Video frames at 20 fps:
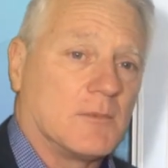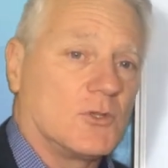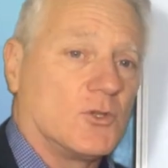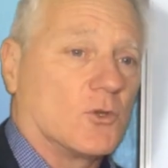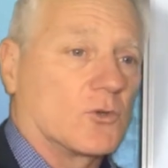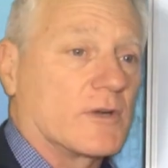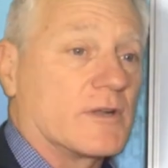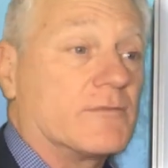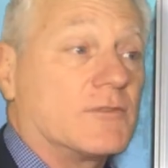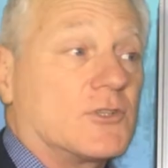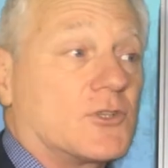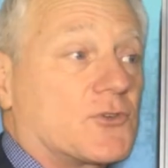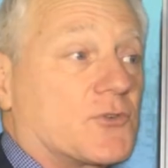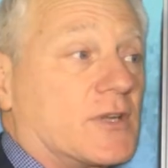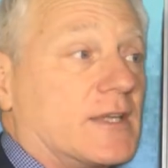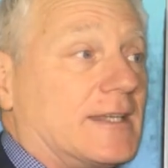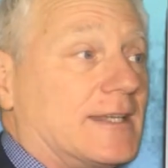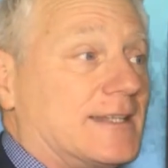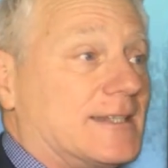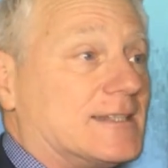Your
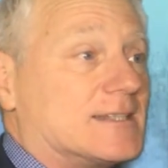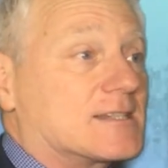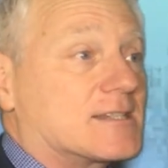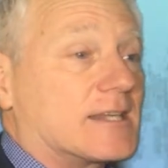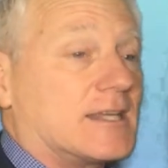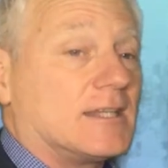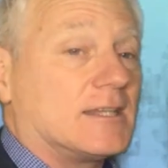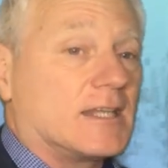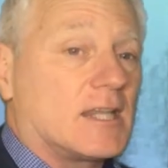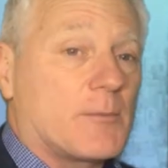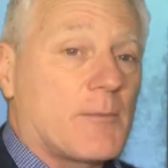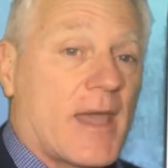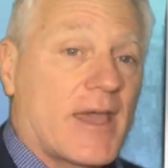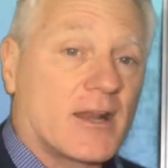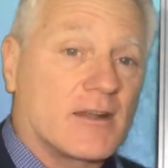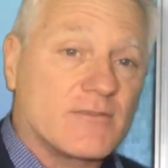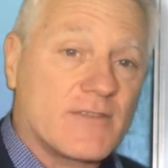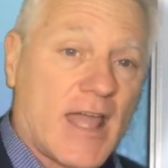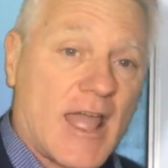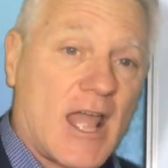inventory is in the
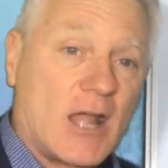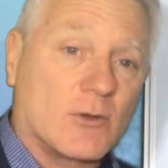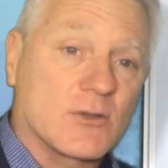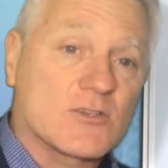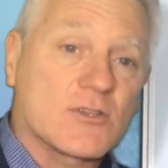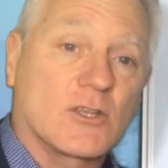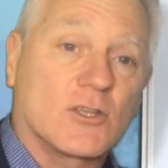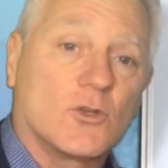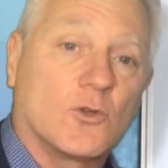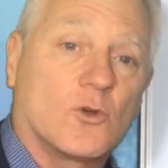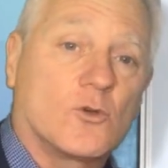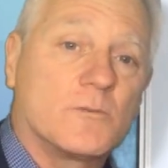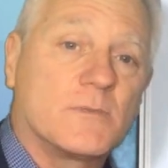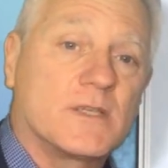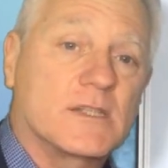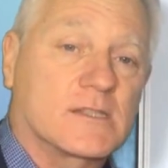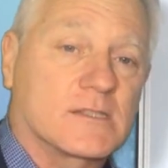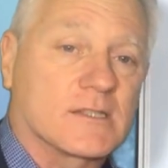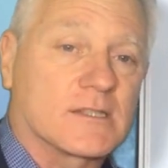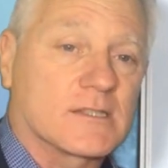amount of hours that your
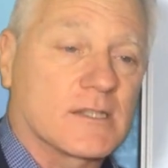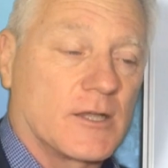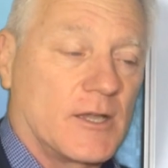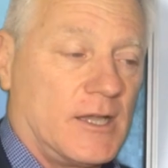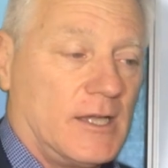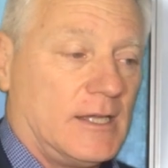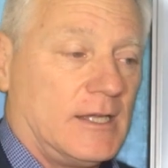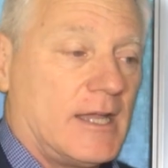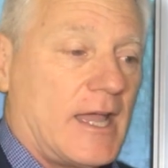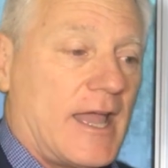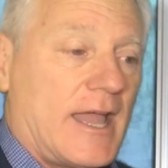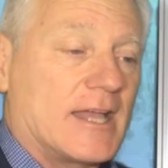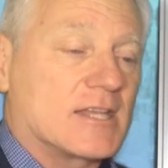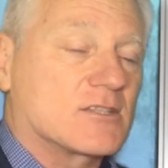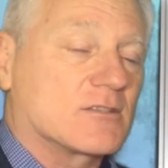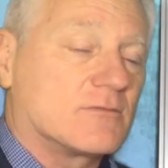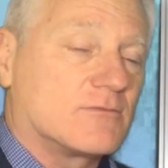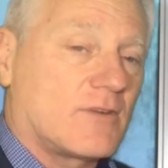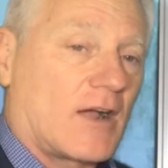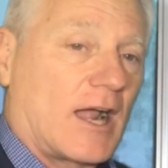business
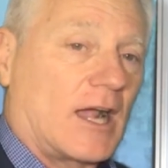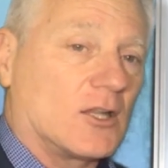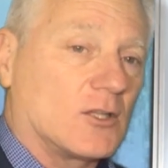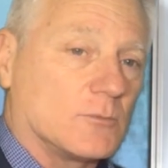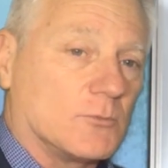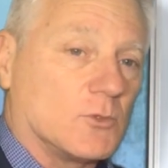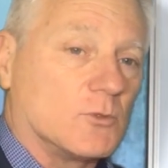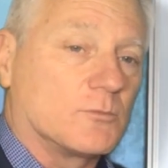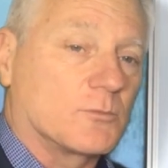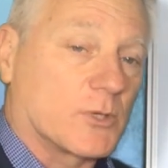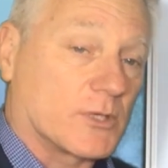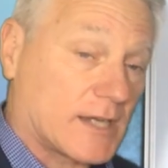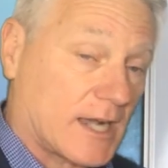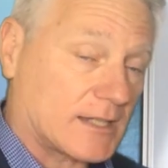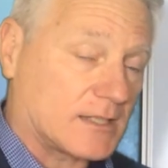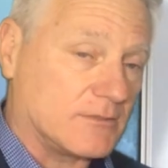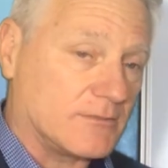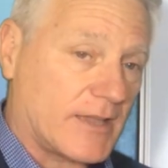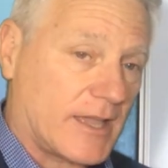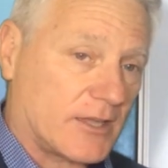has available,
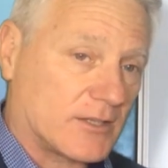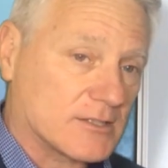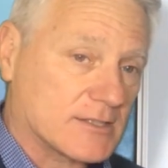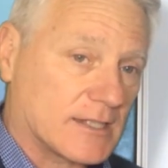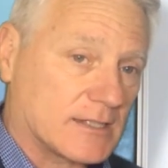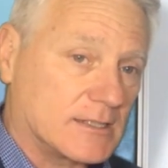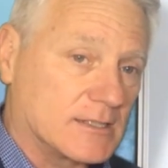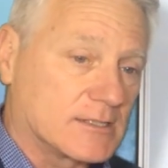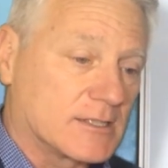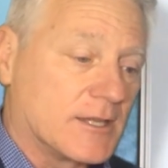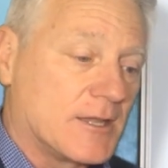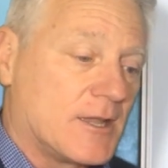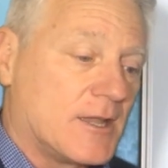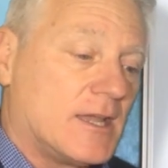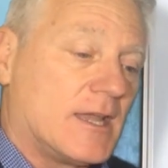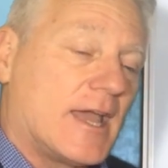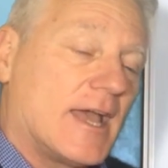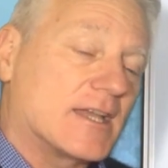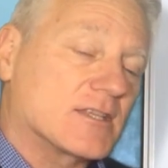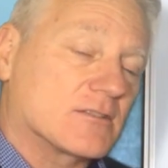productive hours that is,
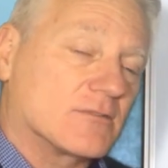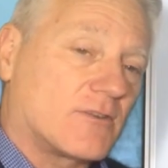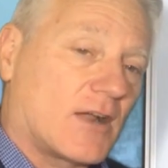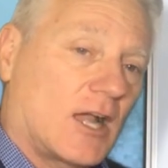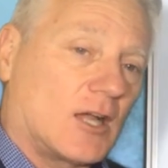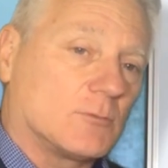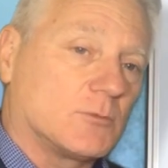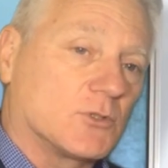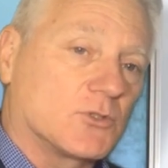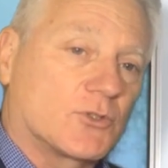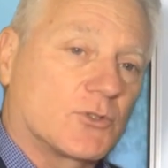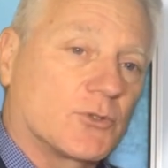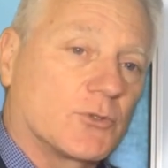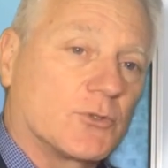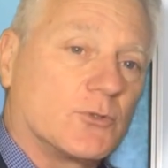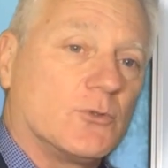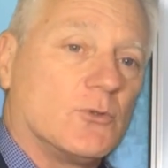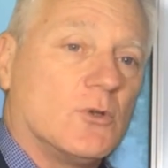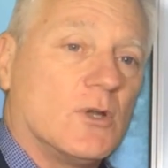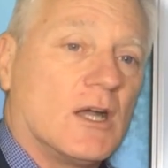has available
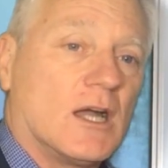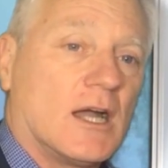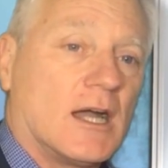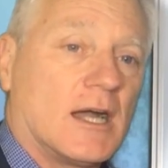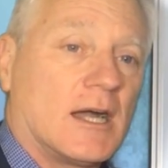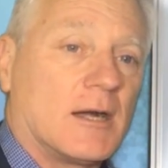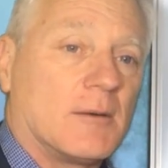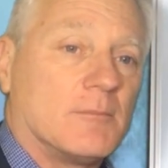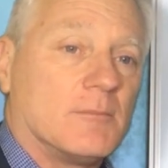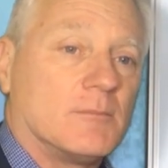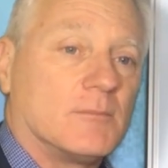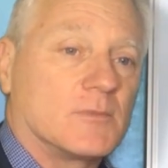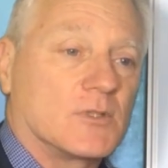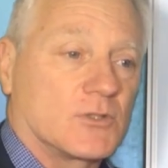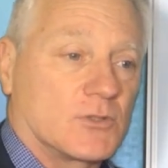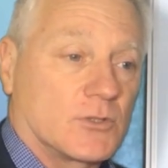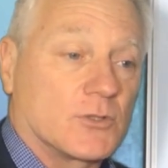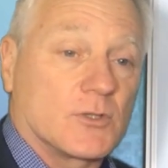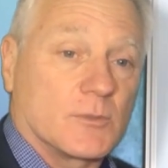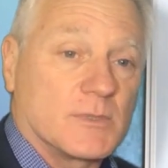to
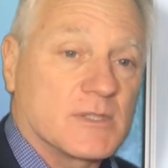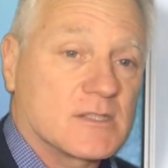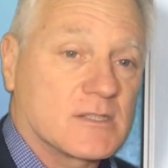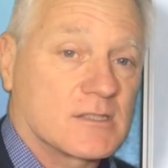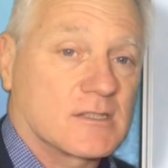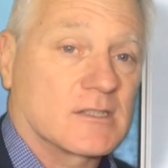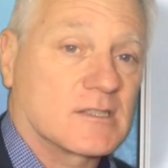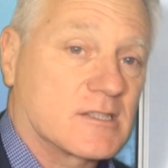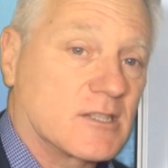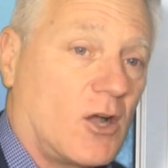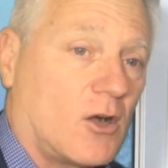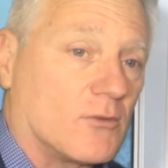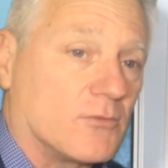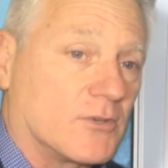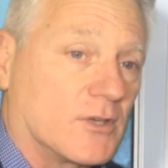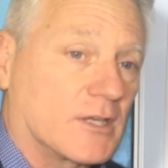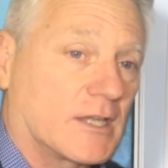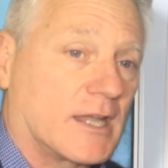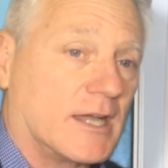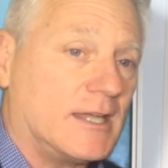the business itself.
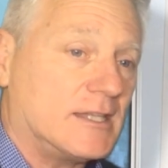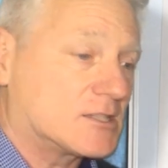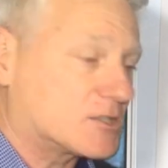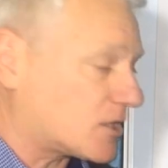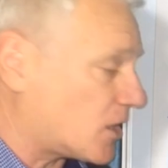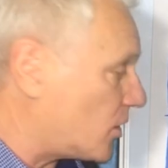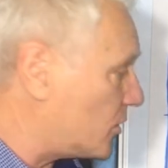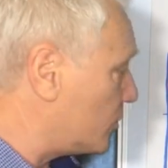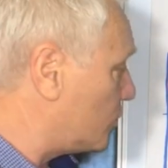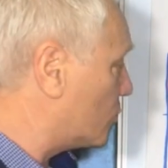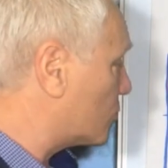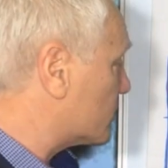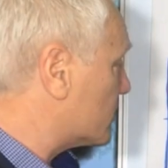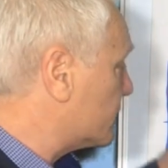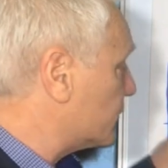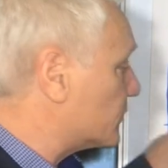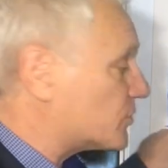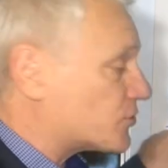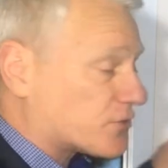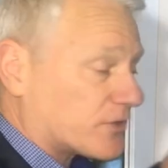Okay, so your
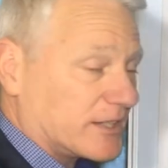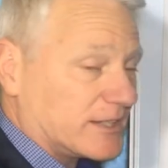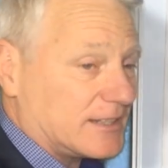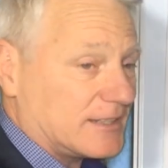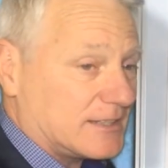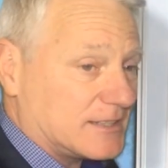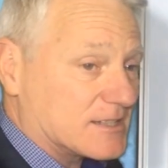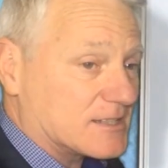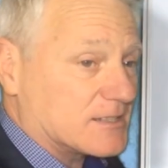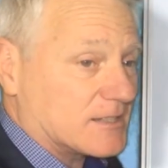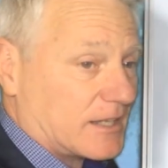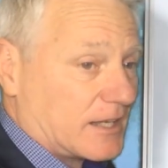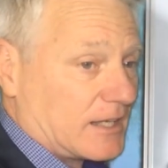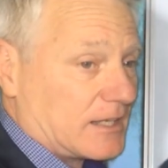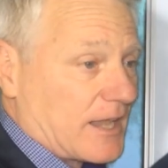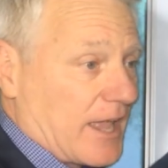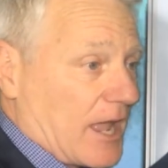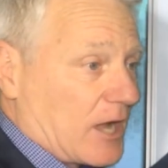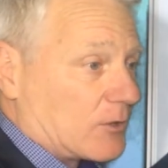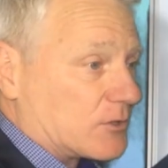inventory is
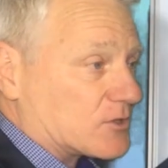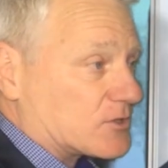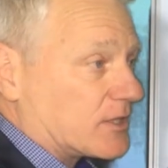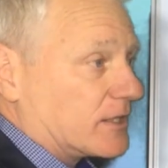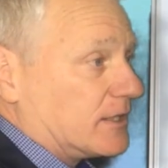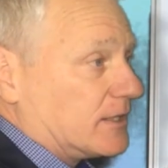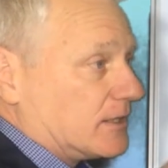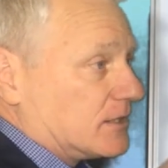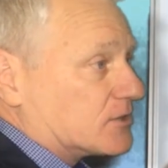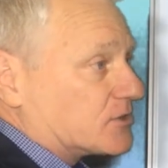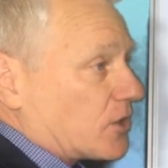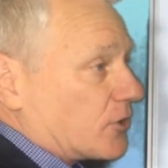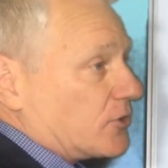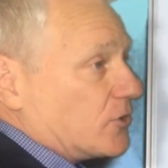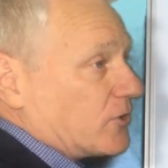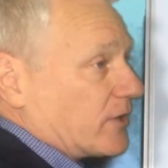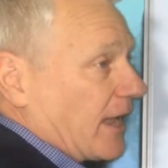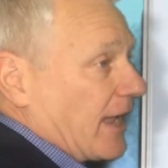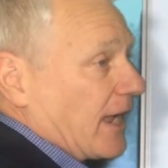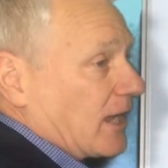in hours. So
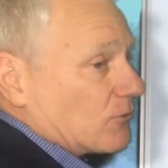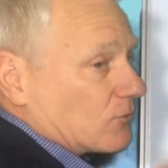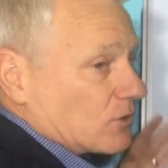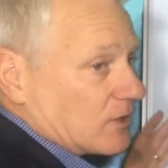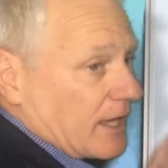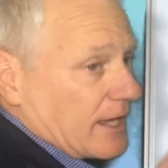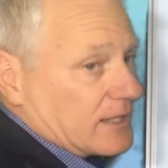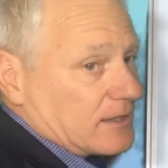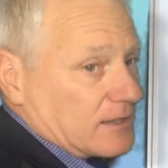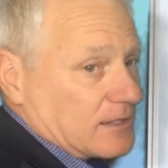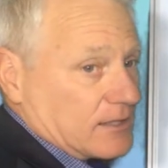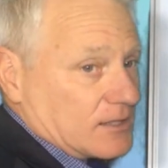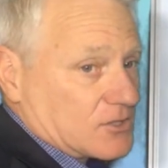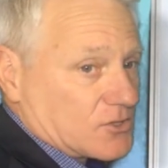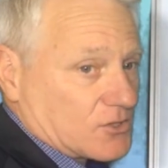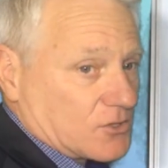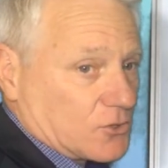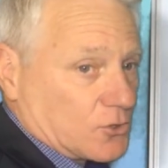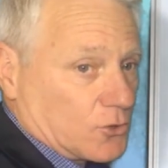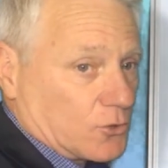you can relate
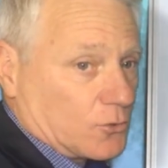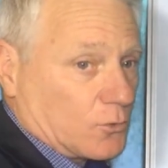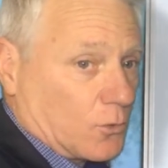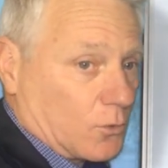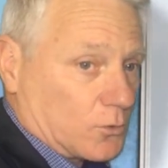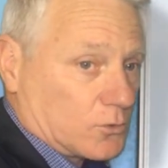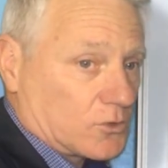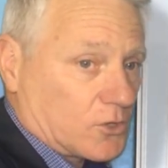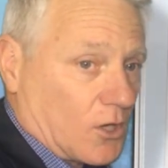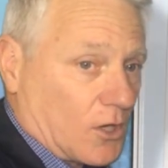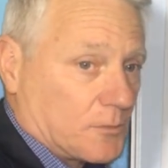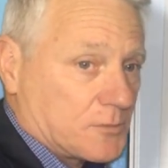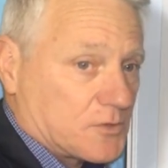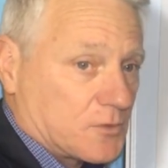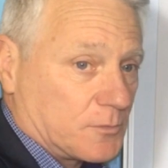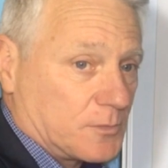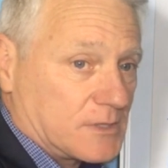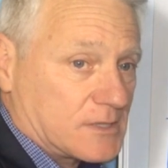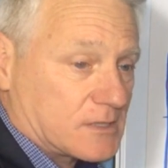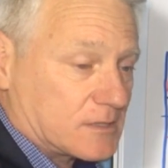this to all types
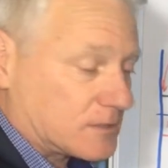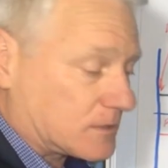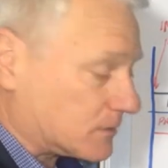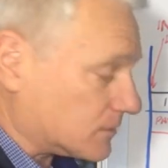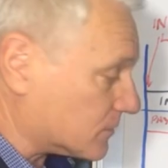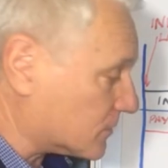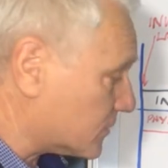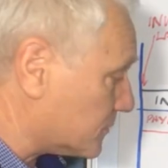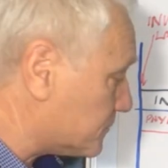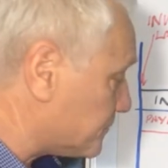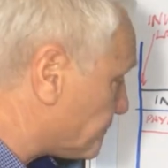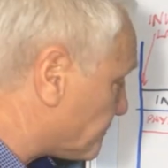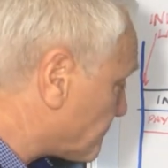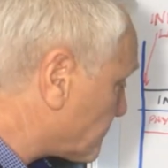of businesses.